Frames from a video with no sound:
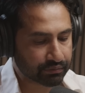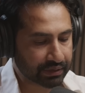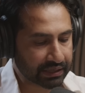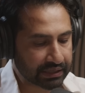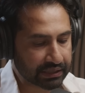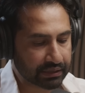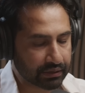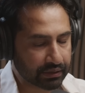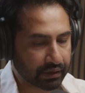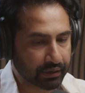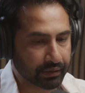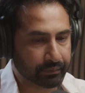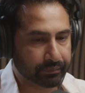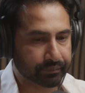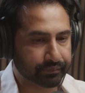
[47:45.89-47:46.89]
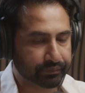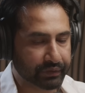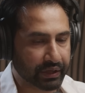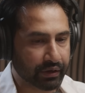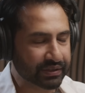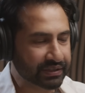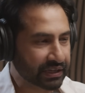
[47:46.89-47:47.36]
really
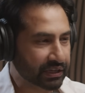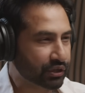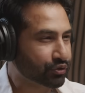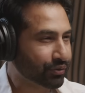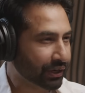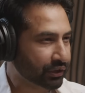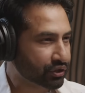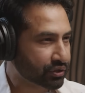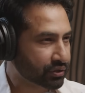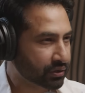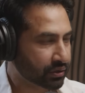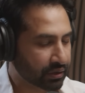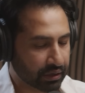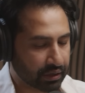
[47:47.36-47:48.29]
how does it entrench